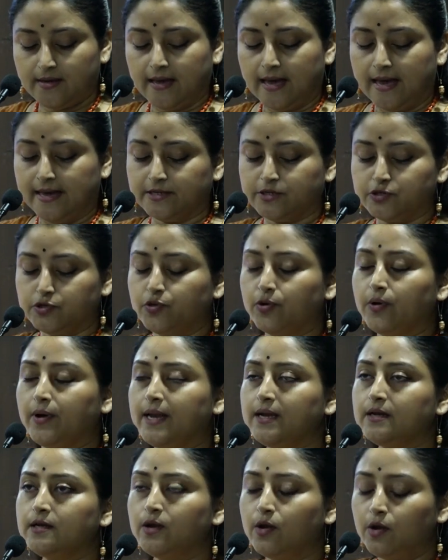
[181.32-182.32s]
At
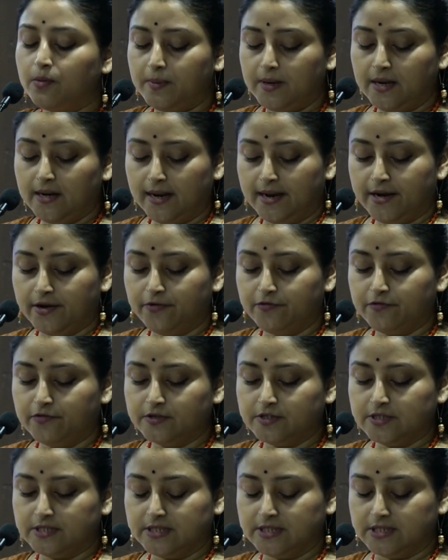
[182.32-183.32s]
Royal Global
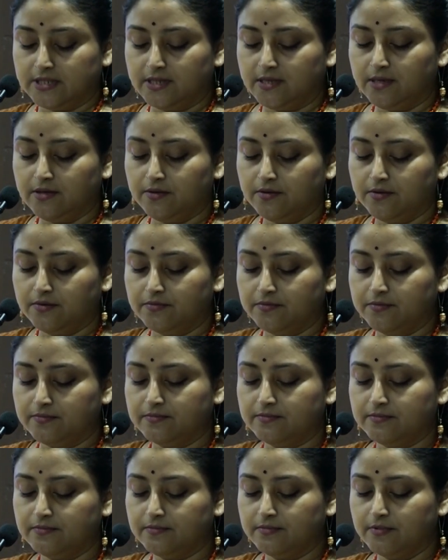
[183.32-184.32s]
University,
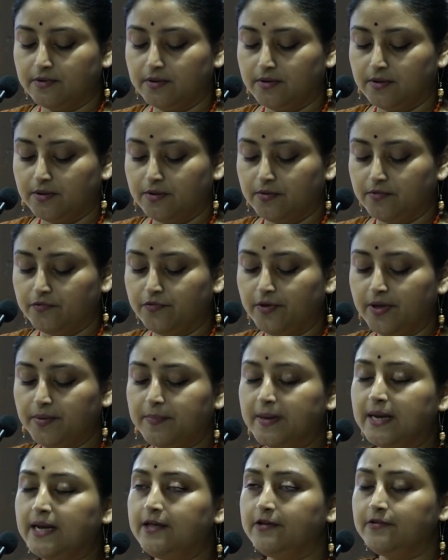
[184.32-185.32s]
we
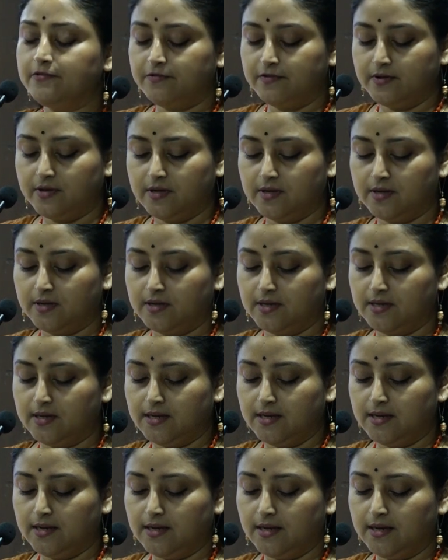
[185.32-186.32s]
believe
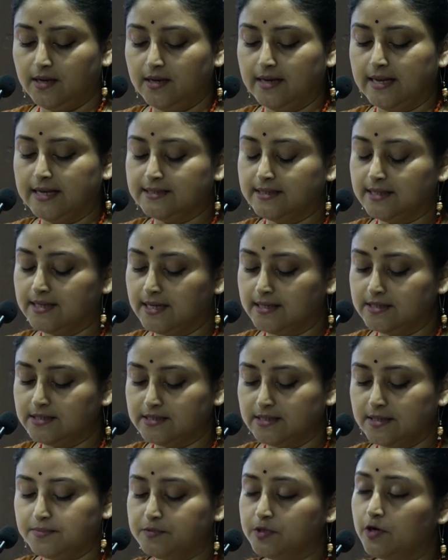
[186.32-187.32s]
like the
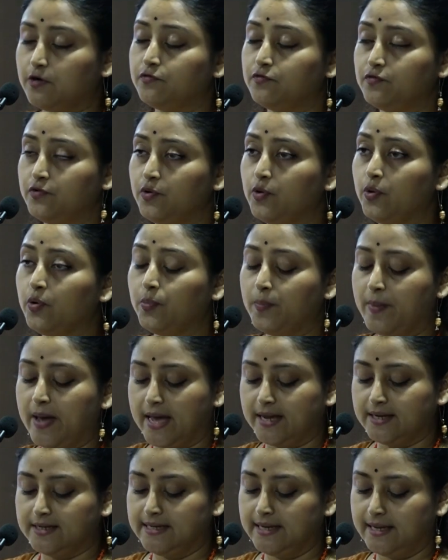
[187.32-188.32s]
concept of no
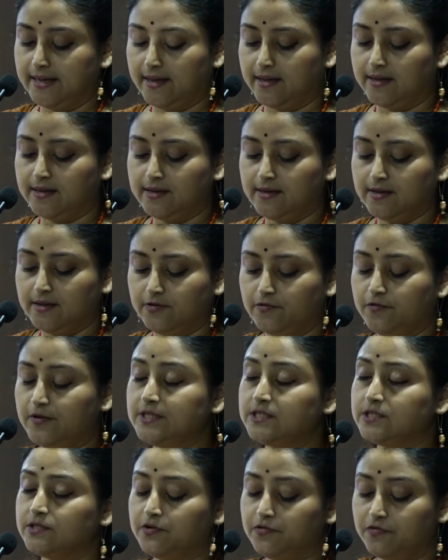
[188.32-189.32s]
bag day,
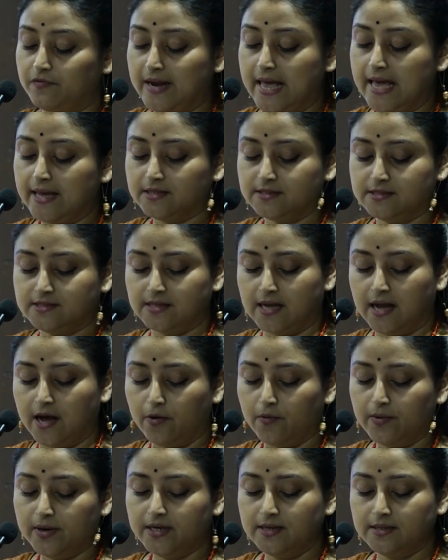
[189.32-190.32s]
which reflects
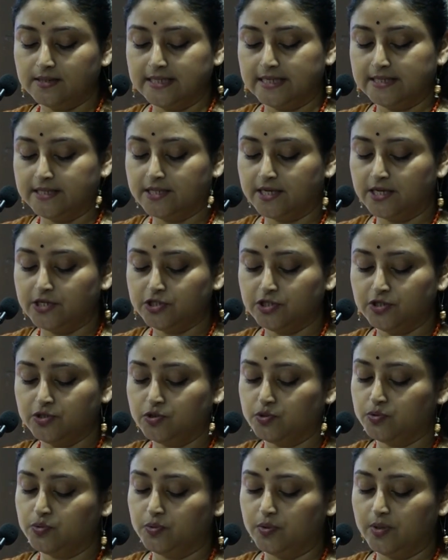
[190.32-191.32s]
our dedication
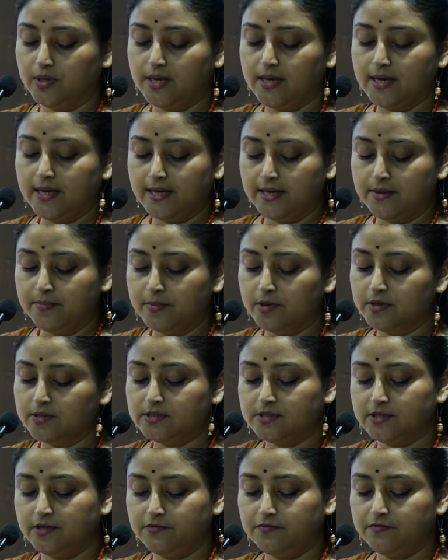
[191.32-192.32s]
to
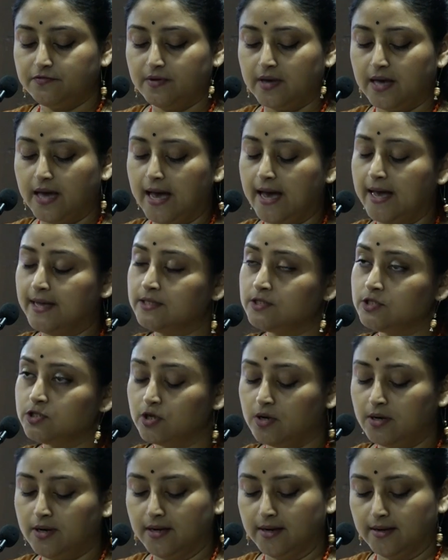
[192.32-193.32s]
immersive,
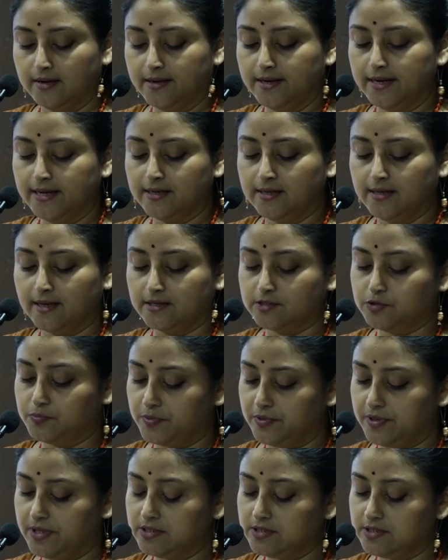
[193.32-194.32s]
hands-on learning
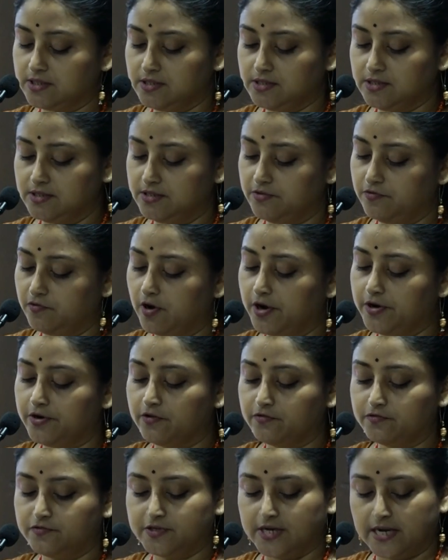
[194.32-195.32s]
experiences devoid
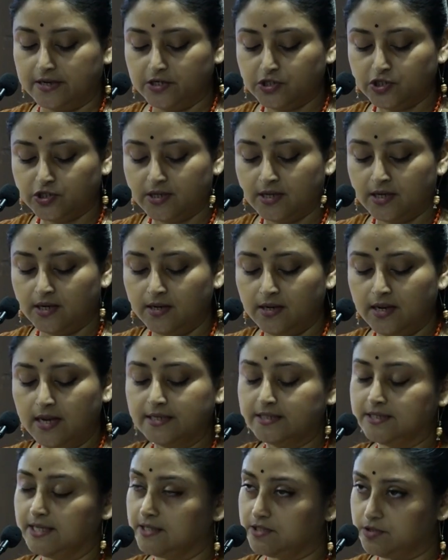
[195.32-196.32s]
of traditional
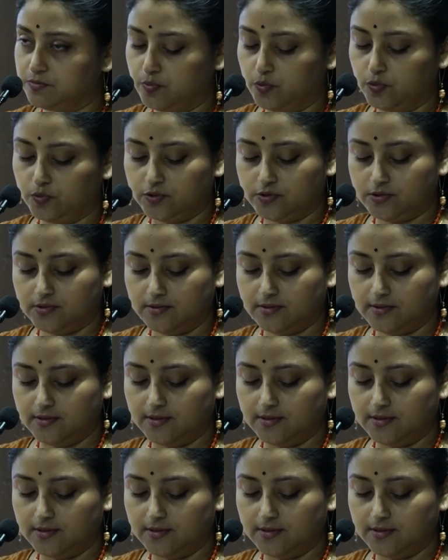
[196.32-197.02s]
textbooks.